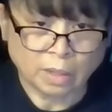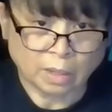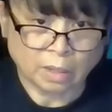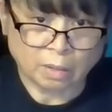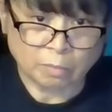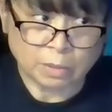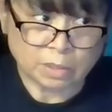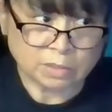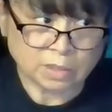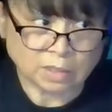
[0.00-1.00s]

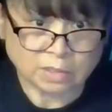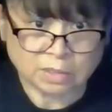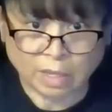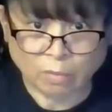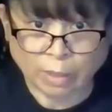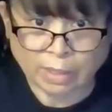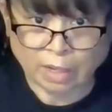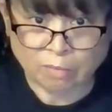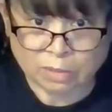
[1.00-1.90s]
Because that's not right now.